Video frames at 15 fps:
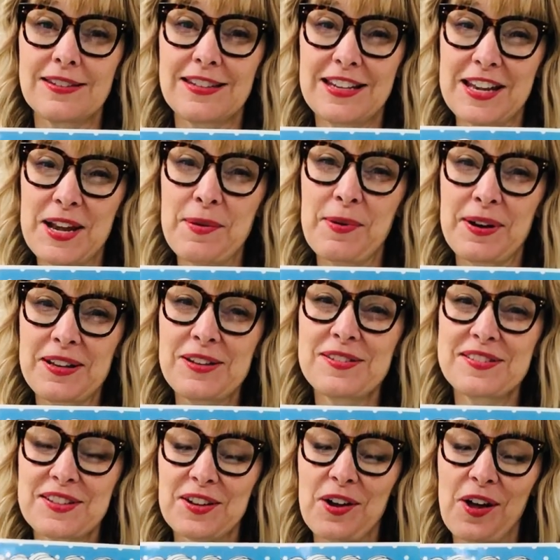Did anyone
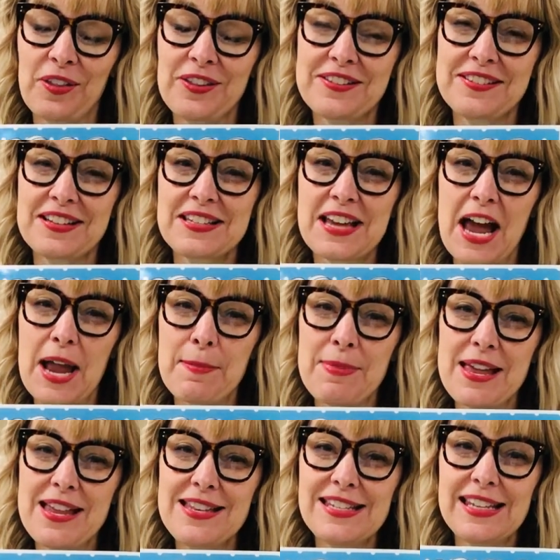used to call this a
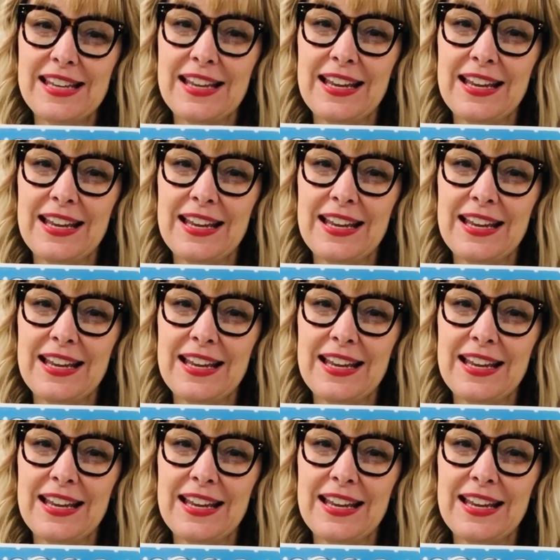diamond?